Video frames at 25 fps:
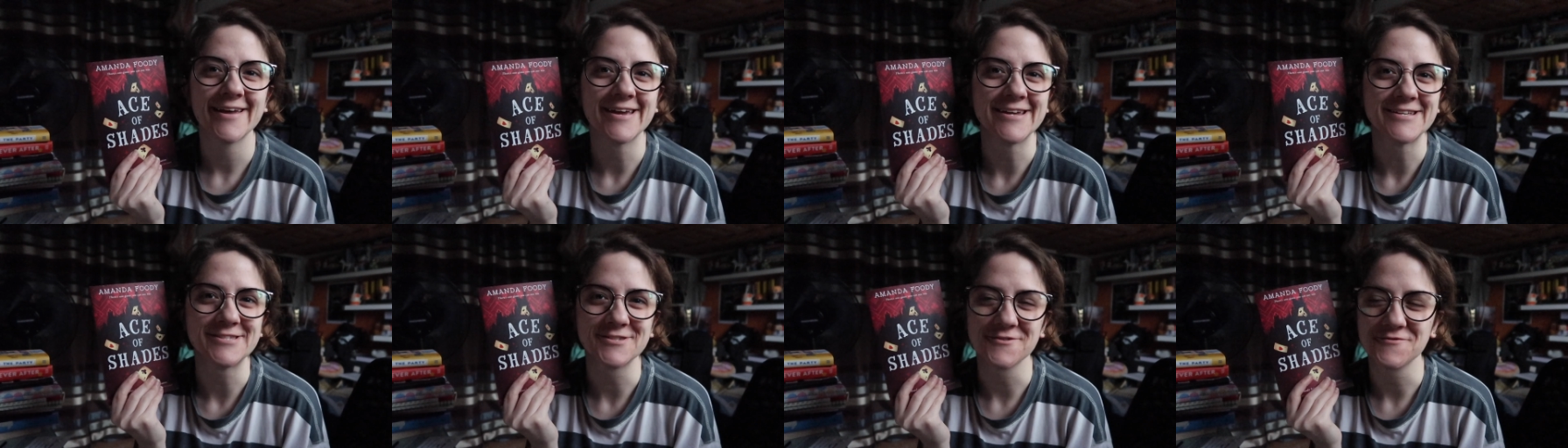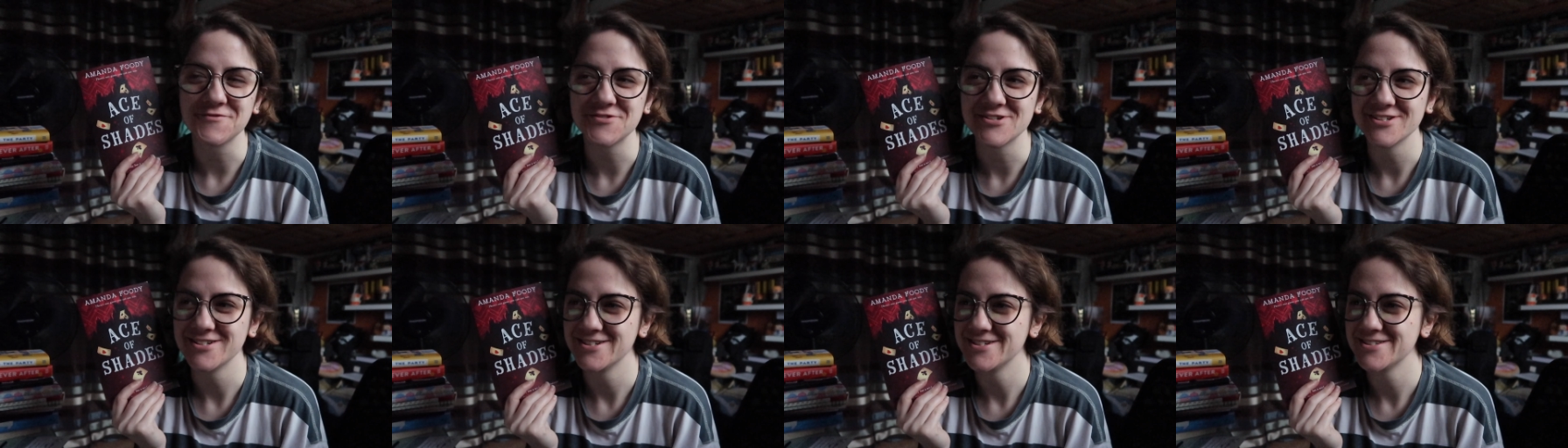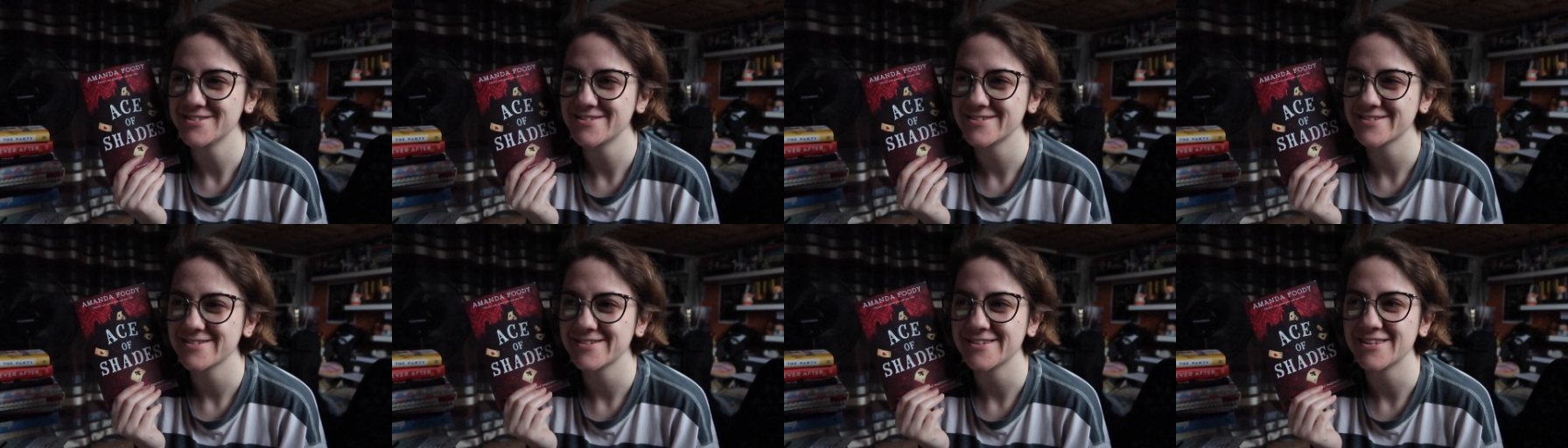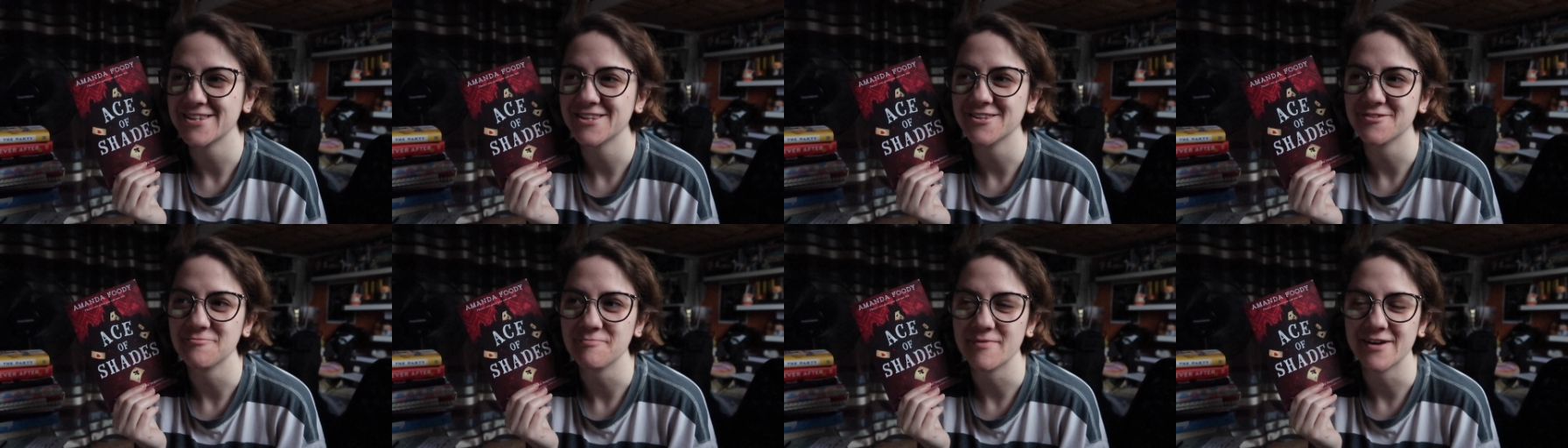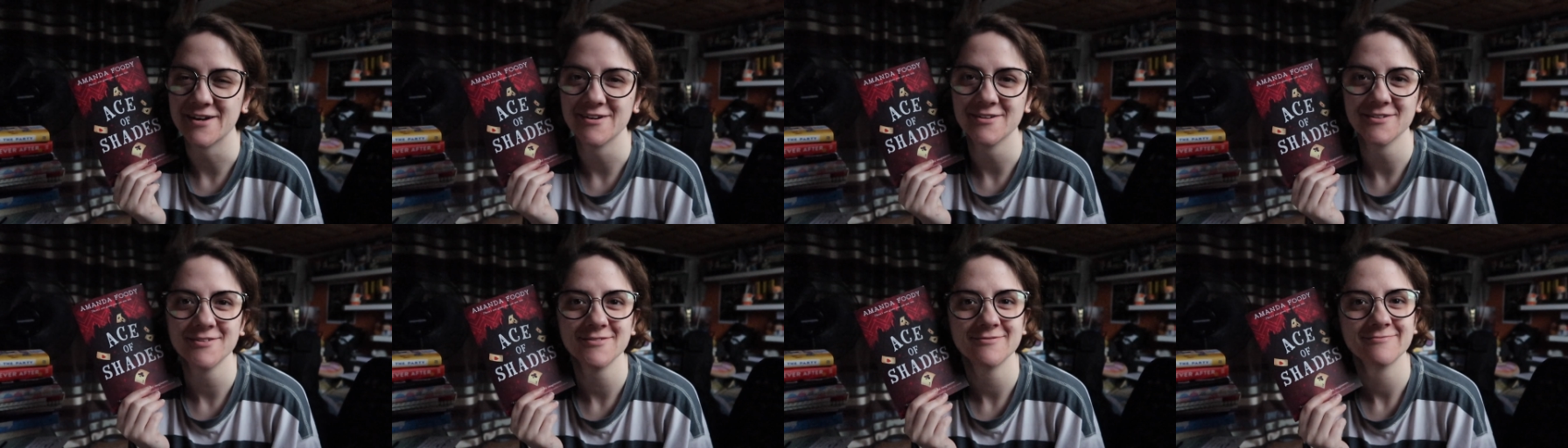Ace of Shades in the
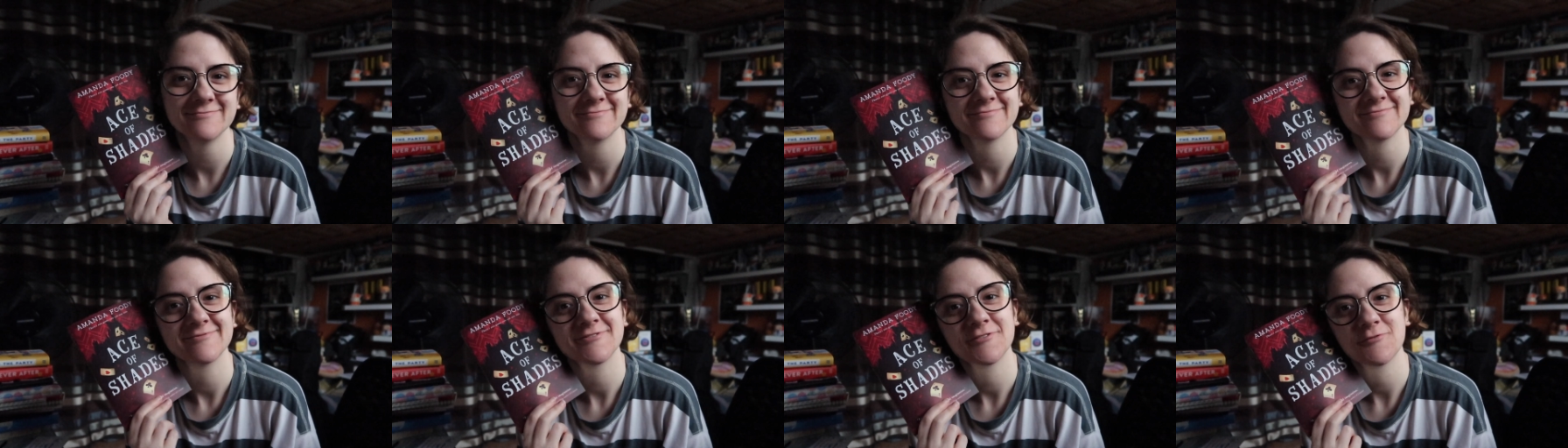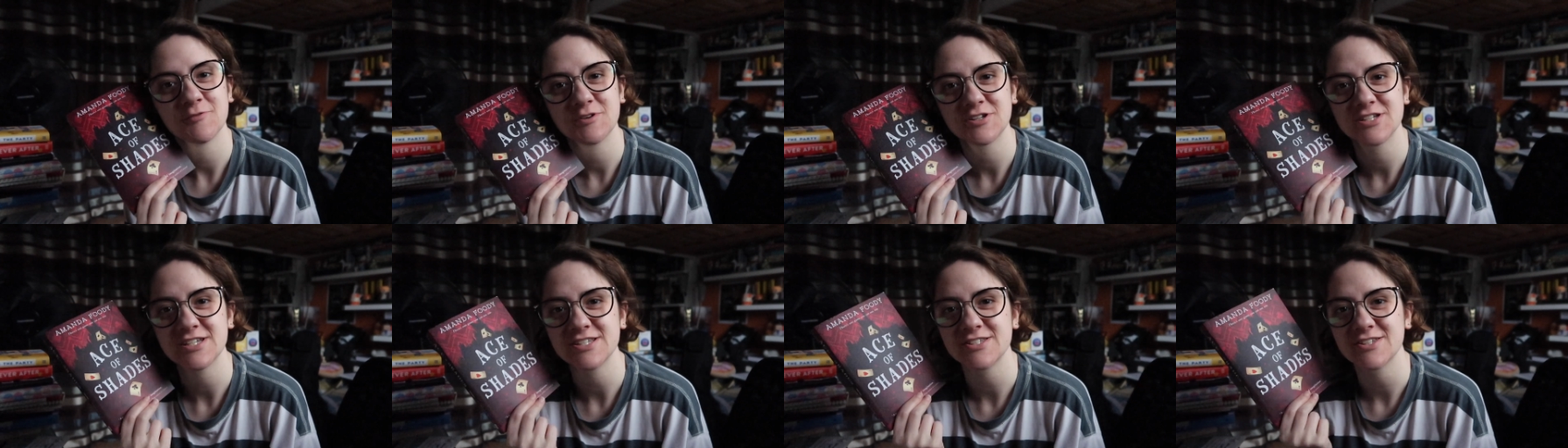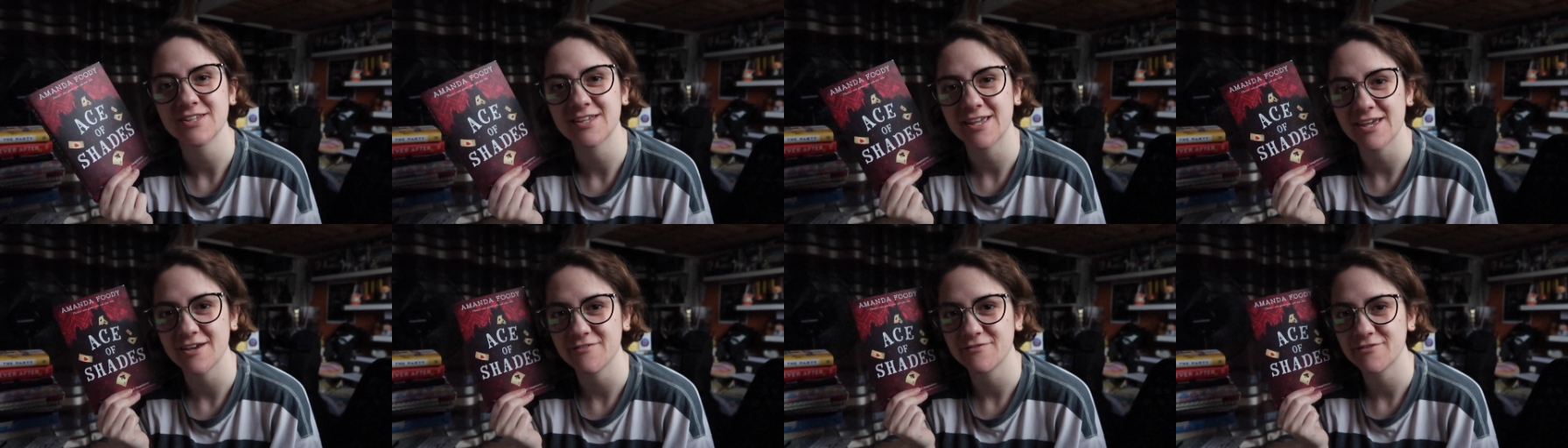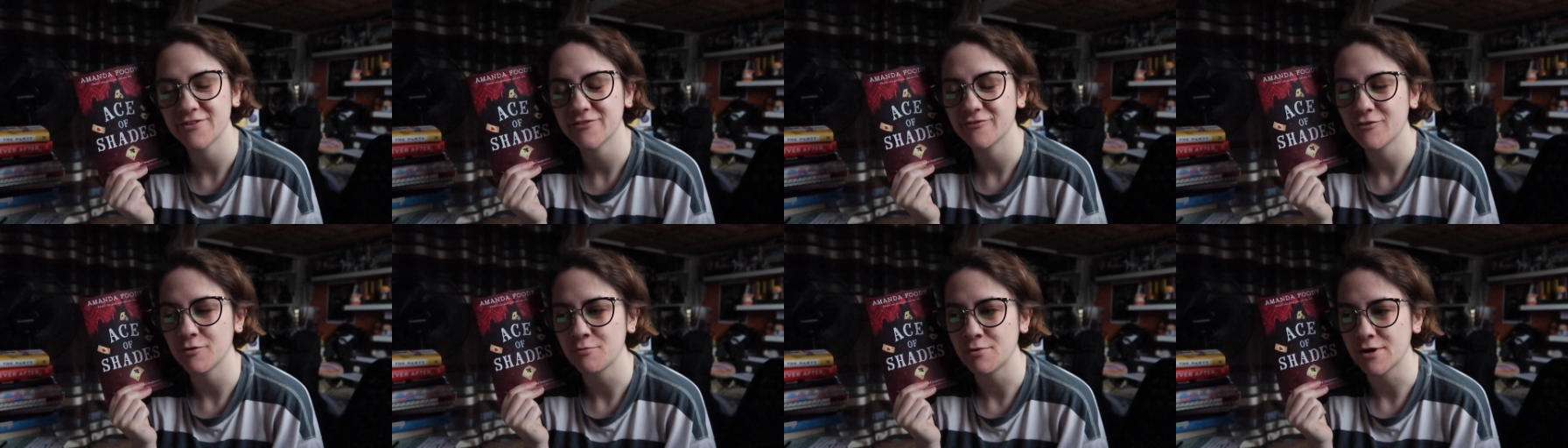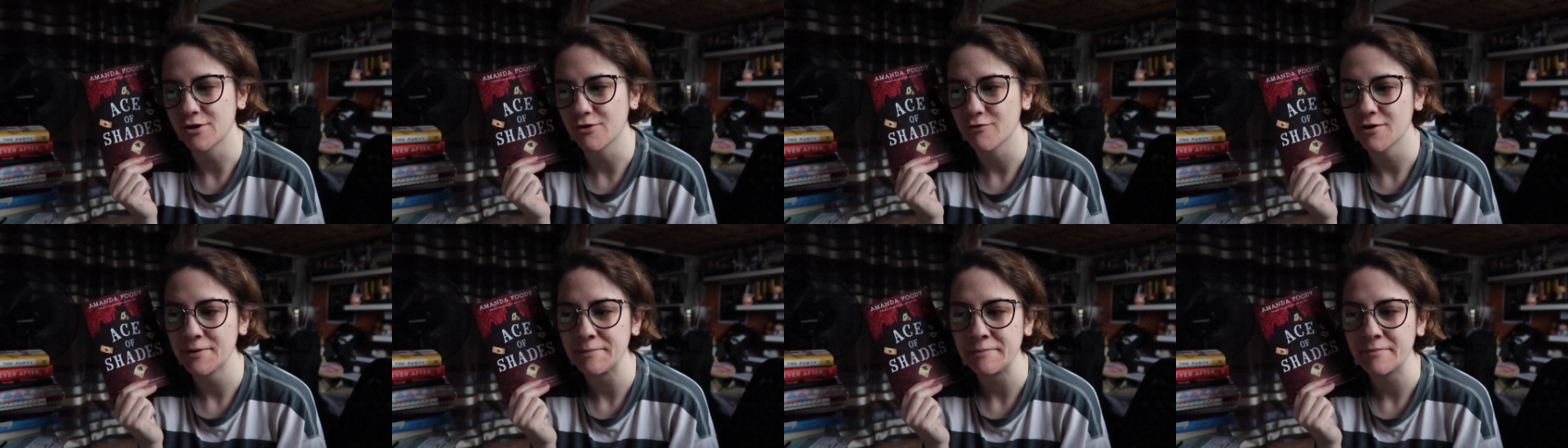mail, which is a gift for
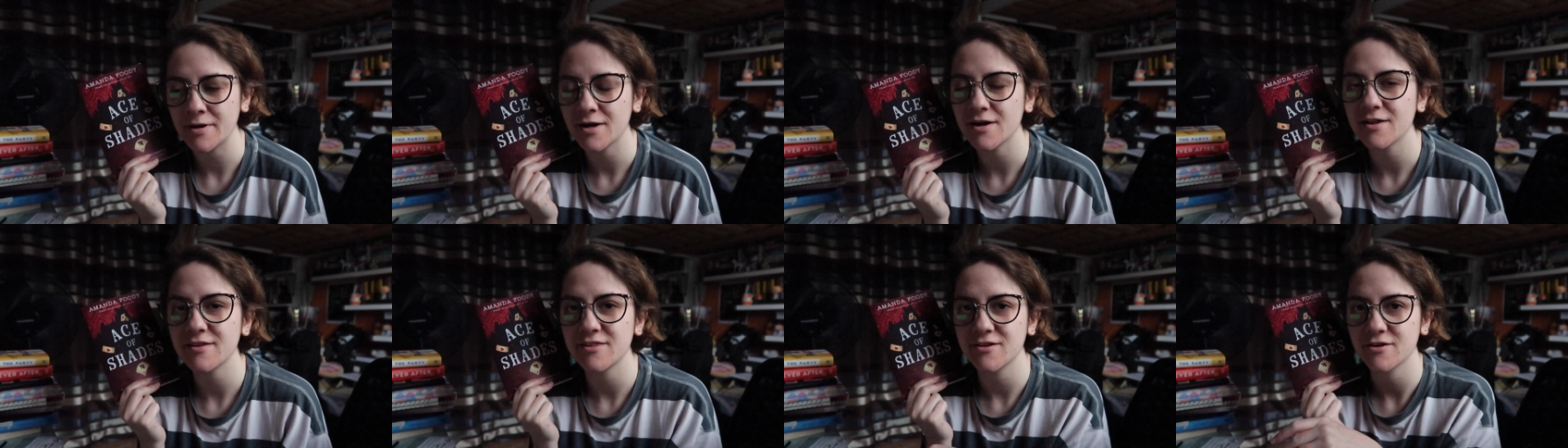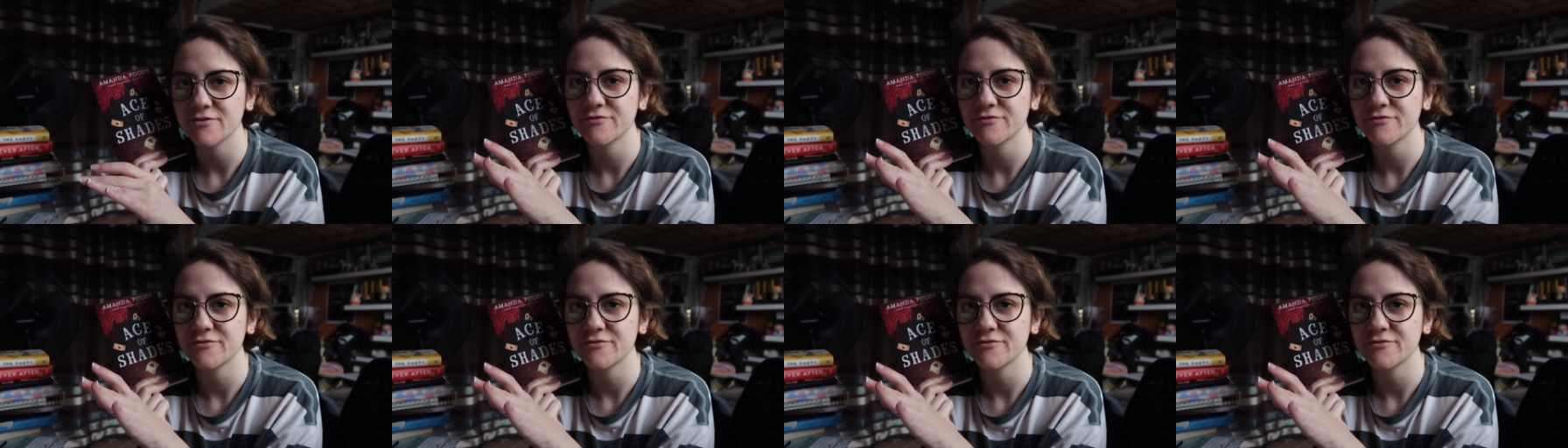my grandma.